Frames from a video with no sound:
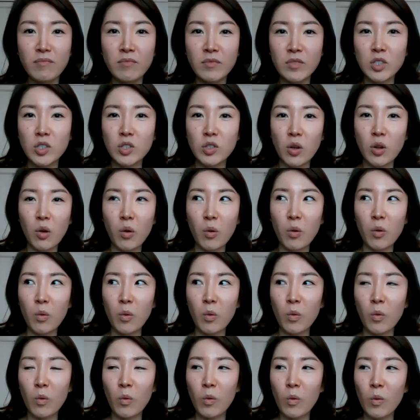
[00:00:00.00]

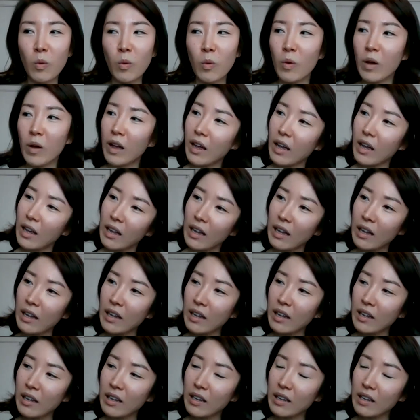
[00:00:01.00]
So
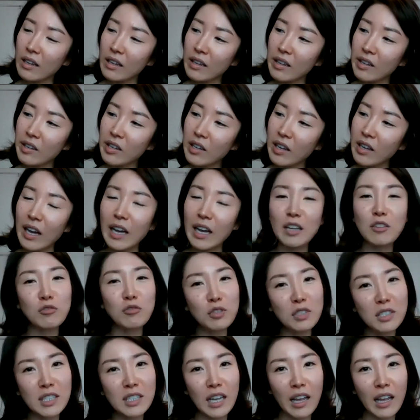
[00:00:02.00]
I I would
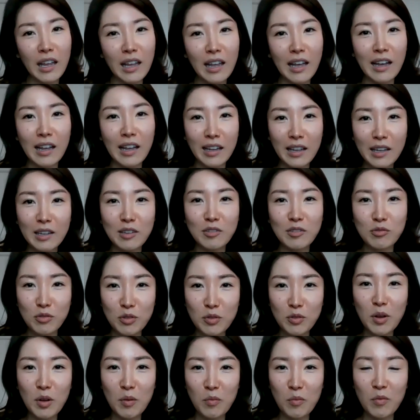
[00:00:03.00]
say I grew
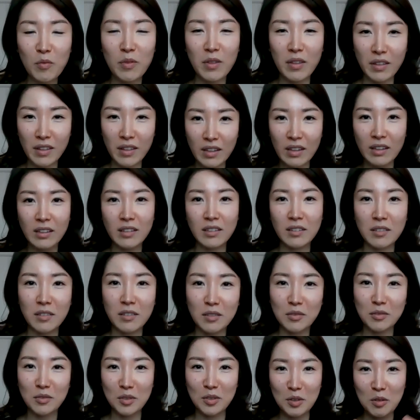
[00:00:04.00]
up in
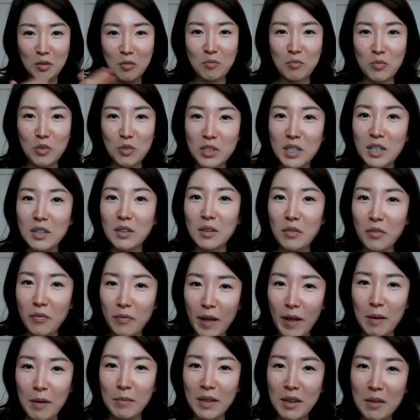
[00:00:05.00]
a you know musical
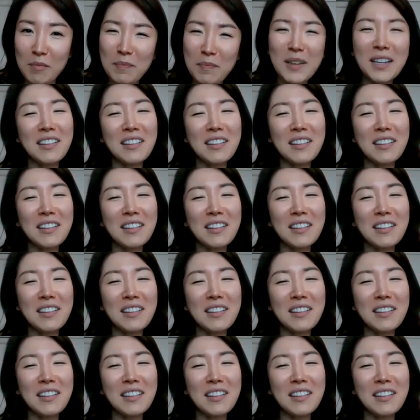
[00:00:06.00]
family,